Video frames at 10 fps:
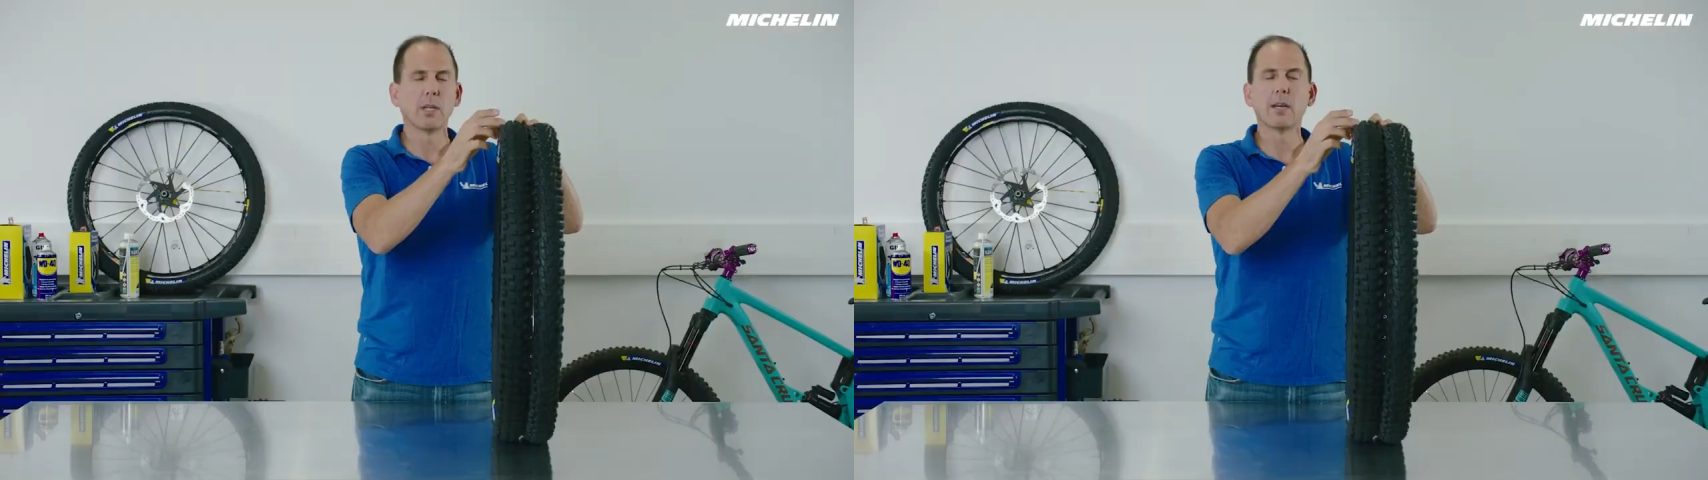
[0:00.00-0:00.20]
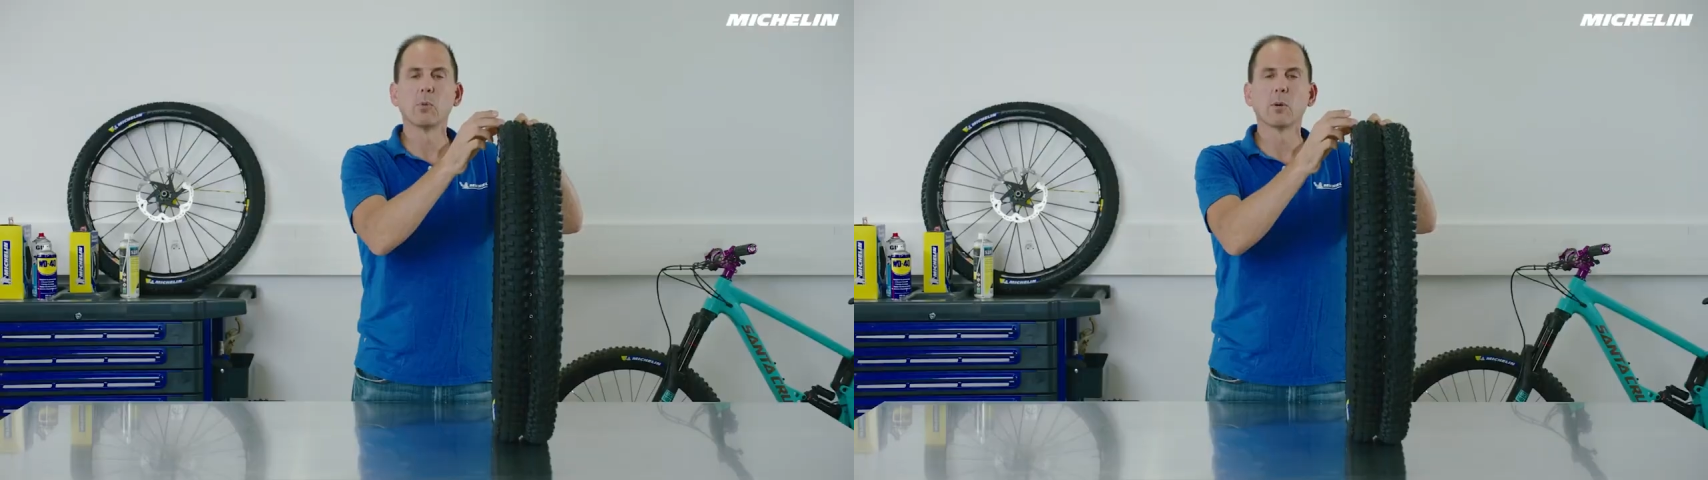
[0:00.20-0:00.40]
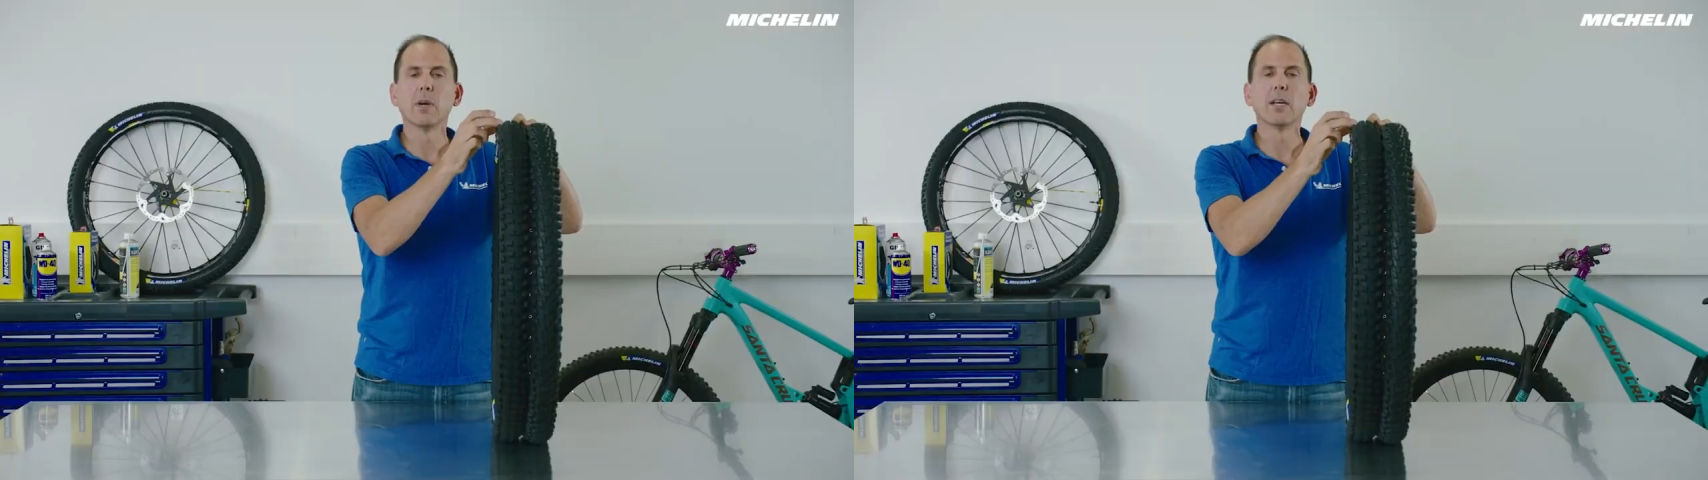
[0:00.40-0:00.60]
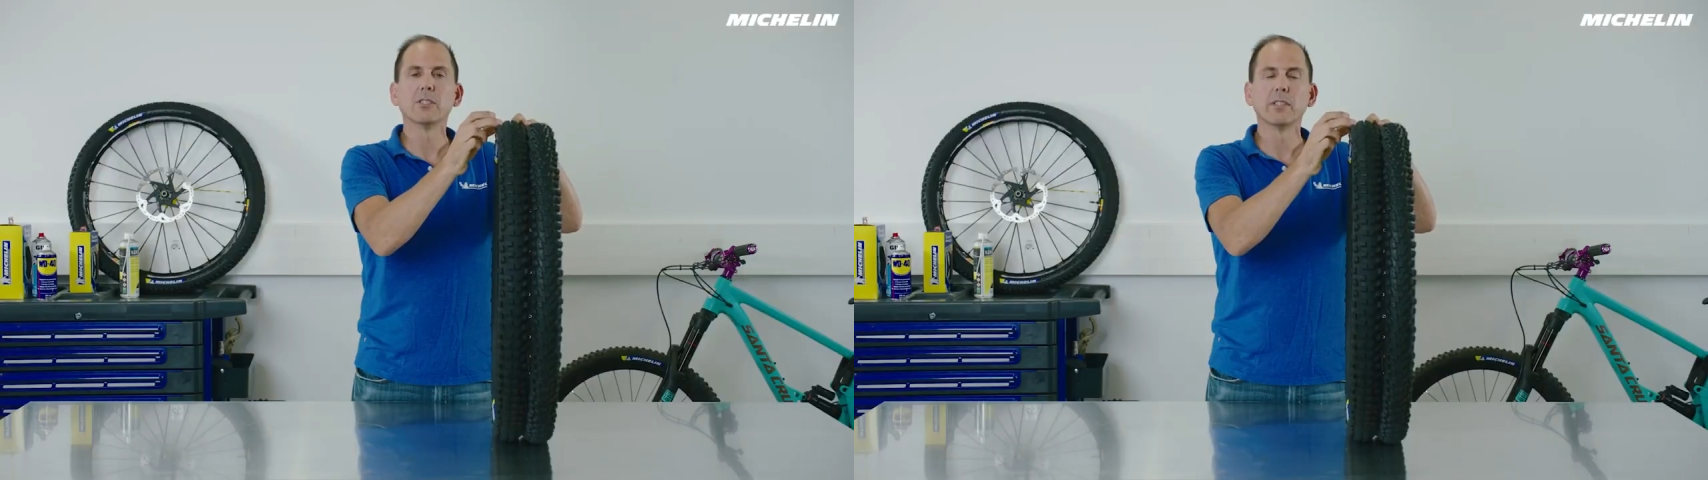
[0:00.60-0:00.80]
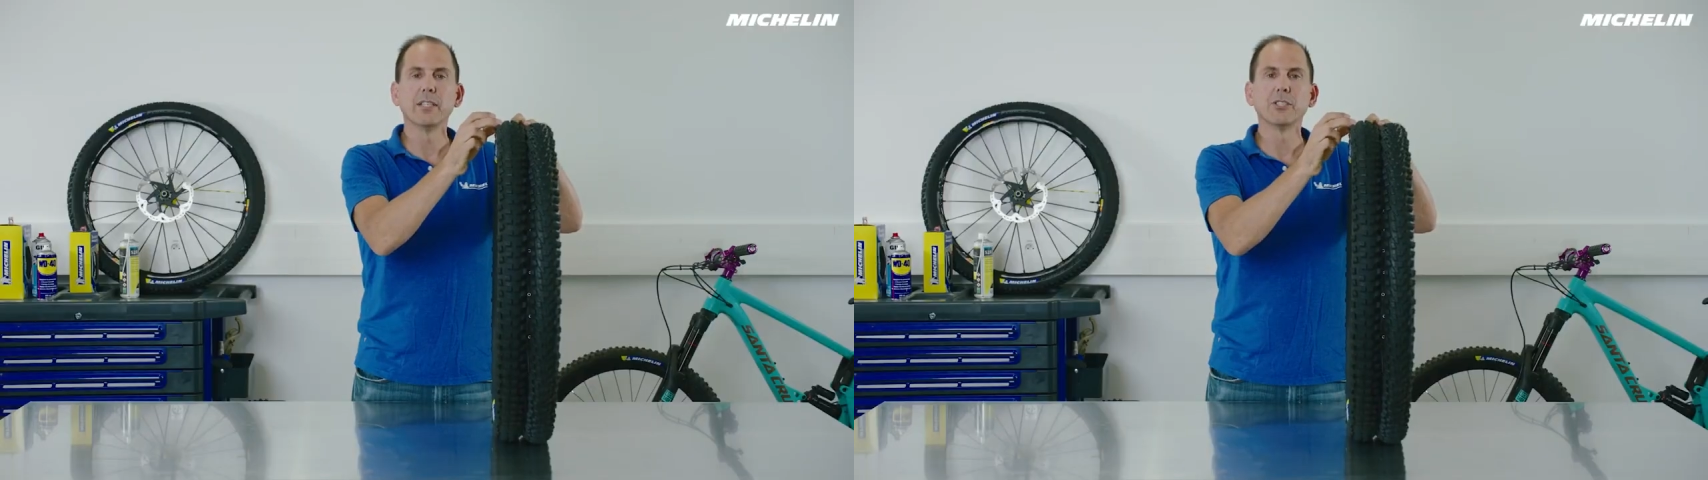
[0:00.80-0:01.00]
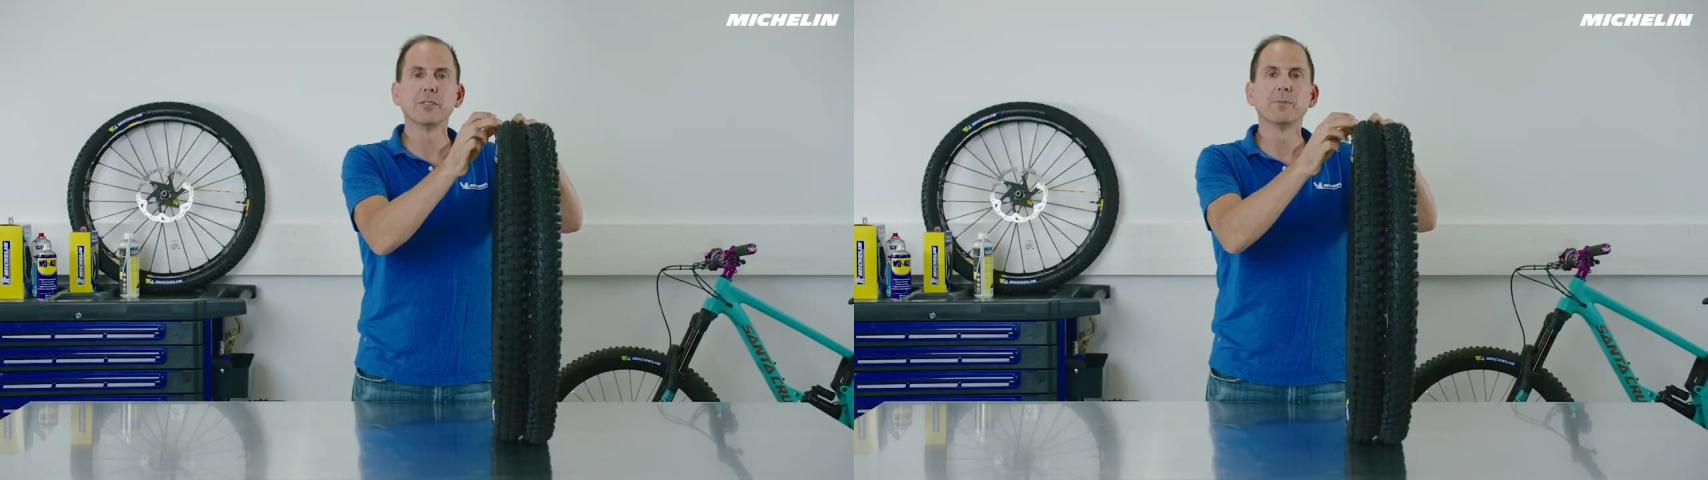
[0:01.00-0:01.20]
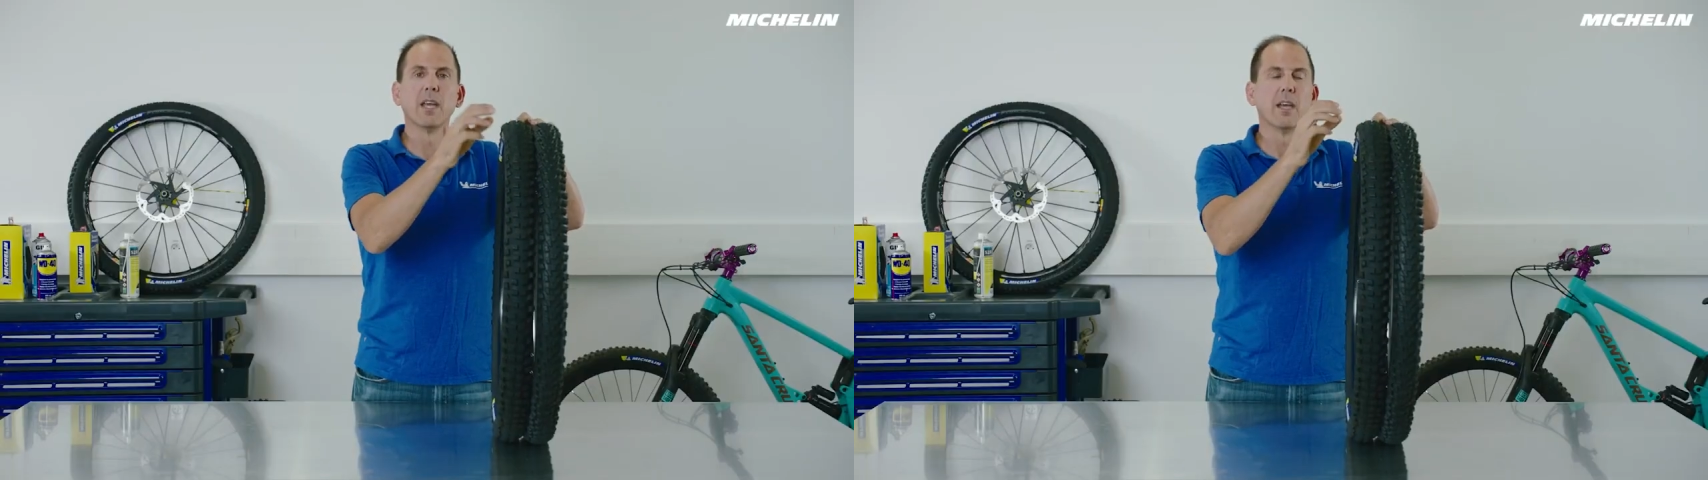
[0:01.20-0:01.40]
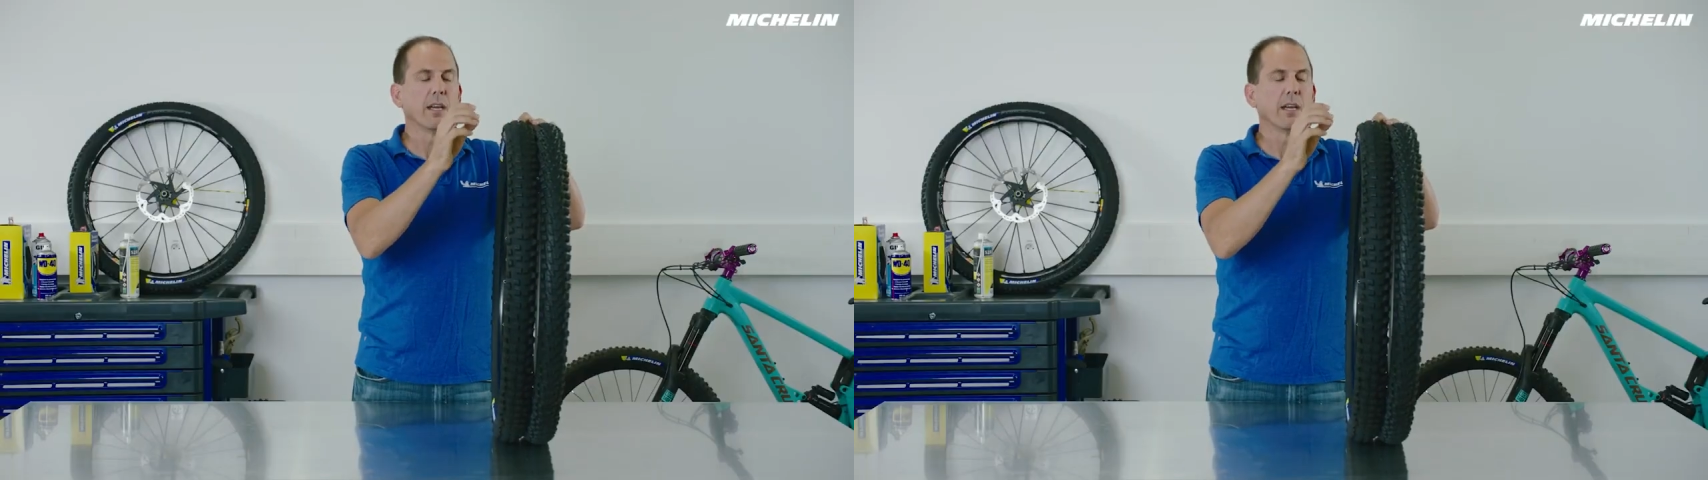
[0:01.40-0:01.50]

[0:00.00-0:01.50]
a lot more modulation,